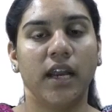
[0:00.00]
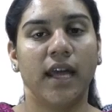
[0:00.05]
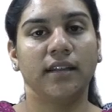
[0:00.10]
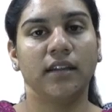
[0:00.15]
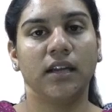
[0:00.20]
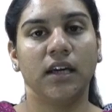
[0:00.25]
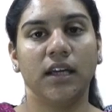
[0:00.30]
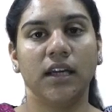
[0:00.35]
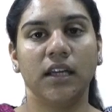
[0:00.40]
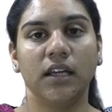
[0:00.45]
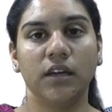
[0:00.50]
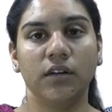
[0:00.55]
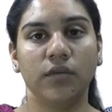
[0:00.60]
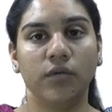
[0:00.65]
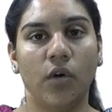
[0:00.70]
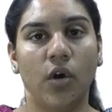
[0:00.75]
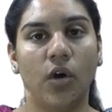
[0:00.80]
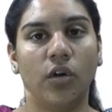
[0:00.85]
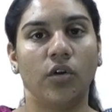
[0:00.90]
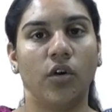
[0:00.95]
and the inner
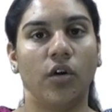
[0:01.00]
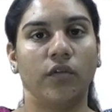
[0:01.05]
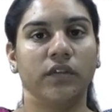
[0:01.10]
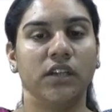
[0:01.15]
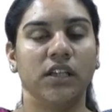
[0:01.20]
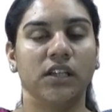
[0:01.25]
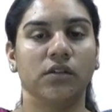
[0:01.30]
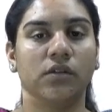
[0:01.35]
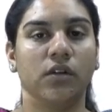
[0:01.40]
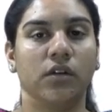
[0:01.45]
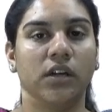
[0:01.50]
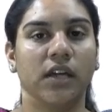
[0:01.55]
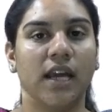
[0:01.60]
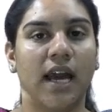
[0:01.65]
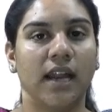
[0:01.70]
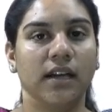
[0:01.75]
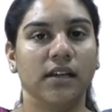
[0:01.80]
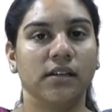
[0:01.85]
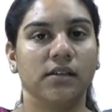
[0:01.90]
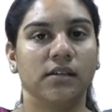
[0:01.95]
wall of these
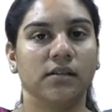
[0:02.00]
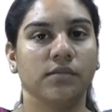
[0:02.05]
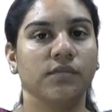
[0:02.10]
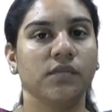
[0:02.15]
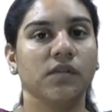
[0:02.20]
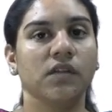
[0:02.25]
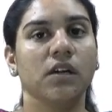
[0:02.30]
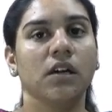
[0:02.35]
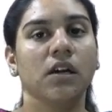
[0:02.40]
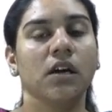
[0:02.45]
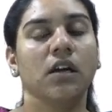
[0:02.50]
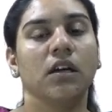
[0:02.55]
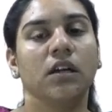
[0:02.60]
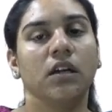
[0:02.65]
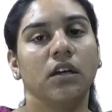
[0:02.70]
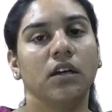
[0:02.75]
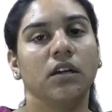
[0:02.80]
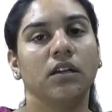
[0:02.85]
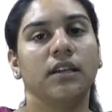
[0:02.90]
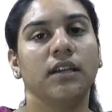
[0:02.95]
organisms,
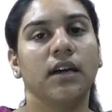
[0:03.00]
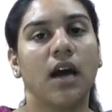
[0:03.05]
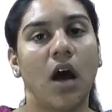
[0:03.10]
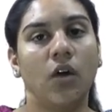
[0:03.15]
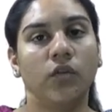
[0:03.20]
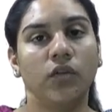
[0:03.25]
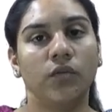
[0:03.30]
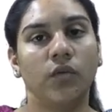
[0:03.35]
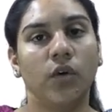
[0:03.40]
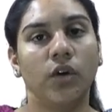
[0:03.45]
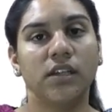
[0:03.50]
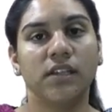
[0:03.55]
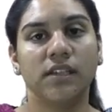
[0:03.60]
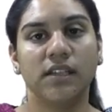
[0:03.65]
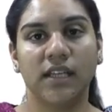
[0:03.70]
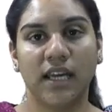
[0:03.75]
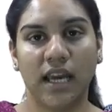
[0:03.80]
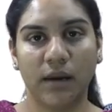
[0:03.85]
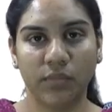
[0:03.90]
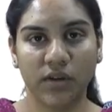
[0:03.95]
The outer wall is
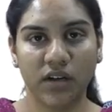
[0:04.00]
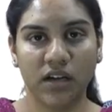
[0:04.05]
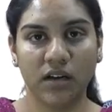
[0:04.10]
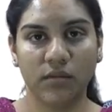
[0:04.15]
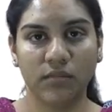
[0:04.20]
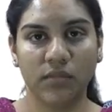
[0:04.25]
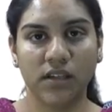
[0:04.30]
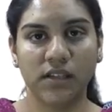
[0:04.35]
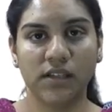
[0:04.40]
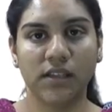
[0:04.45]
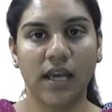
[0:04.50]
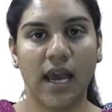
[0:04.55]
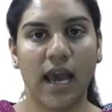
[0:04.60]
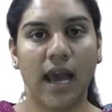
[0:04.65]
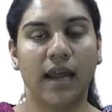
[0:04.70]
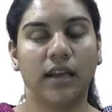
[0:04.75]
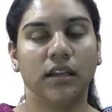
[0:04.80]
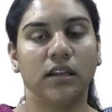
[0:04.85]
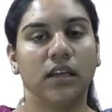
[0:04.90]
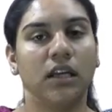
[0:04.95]
the epidermis
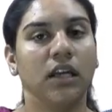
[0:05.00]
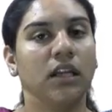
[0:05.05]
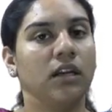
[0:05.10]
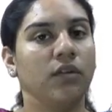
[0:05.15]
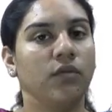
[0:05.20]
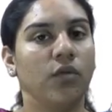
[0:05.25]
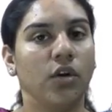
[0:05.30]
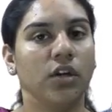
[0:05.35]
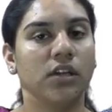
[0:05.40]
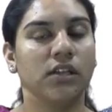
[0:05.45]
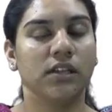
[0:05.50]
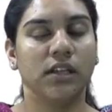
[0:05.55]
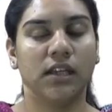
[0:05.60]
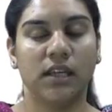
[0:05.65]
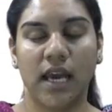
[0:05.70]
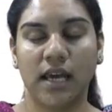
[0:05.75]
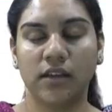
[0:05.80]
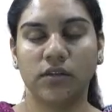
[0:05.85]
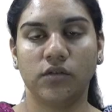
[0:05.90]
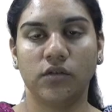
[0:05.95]
and the inner wall is the
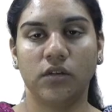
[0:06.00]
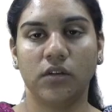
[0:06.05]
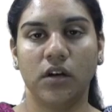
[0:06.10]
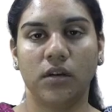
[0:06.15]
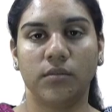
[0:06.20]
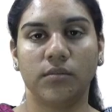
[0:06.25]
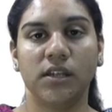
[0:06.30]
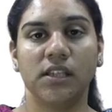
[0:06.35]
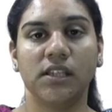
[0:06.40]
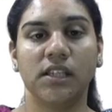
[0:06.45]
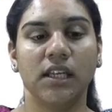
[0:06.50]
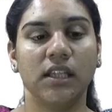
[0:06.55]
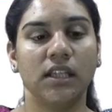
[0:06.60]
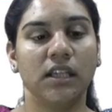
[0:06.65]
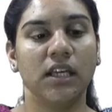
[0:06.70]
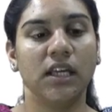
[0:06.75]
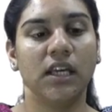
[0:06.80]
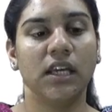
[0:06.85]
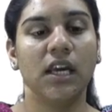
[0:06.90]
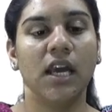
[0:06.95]
gastrodermis. In
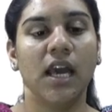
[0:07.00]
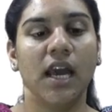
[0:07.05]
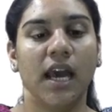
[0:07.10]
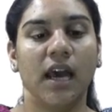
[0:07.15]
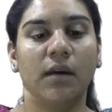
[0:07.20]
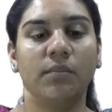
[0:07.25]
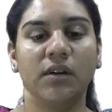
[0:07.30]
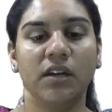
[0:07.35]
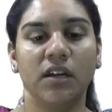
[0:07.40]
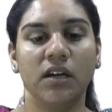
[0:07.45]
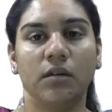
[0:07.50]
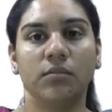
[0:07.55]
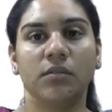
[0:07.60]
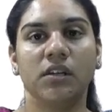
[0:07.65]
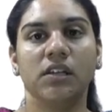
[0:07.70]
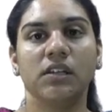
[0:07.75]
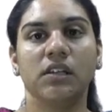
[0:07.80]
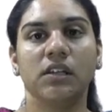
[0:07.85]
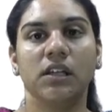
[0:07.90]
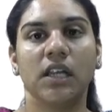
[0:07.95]
the
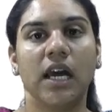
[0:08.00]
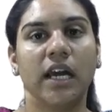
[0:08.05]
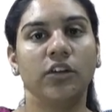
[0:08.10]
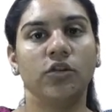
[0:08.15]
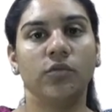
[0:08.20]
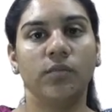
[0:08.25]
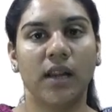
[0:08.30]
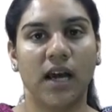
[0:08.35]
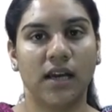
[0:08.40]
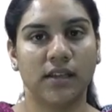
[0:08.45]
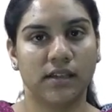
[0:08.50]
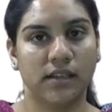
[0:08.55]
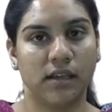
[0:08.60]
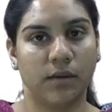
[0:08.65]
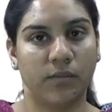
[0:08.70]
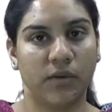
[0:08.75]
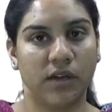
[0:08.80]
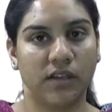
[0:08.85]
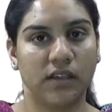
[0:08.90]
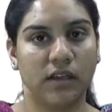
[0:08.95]
epidermis, cnidoblasts are
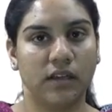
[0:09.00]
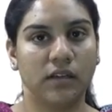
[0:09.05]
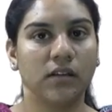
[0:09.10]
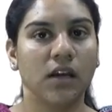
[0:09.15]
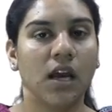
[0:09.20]
present.